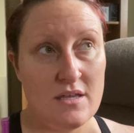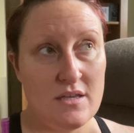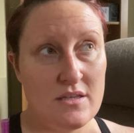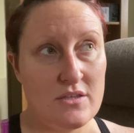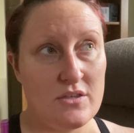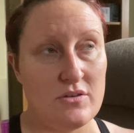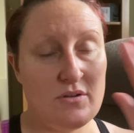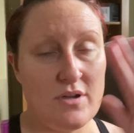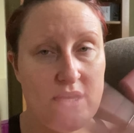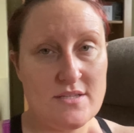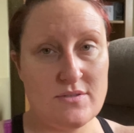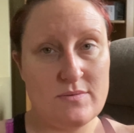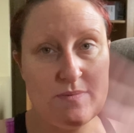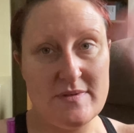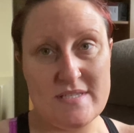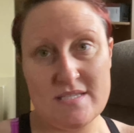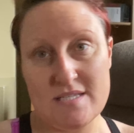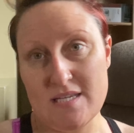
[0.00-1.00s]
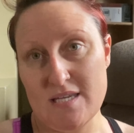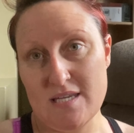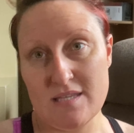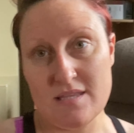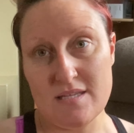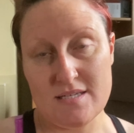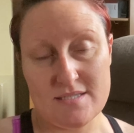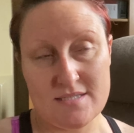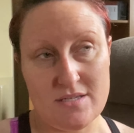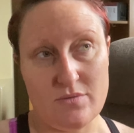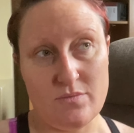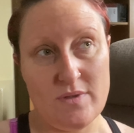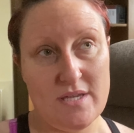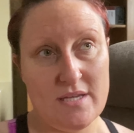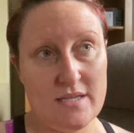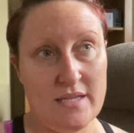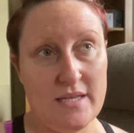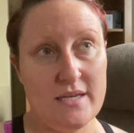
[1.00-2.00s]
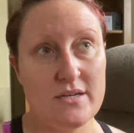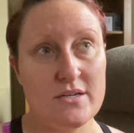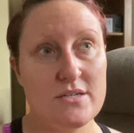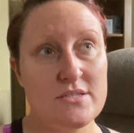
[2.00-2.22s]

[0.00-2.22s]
you guys will be seeing this a week later.